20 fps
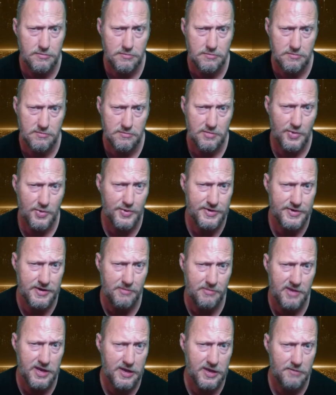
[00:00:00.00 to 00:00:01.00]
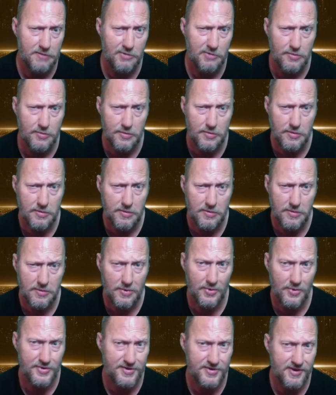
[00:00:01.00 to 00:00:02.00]
or Jimmy Kimmel or
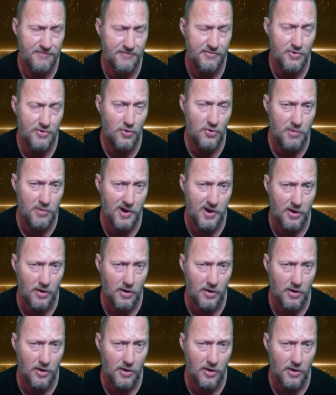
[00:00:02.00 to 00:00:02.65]
Stephen Colbert.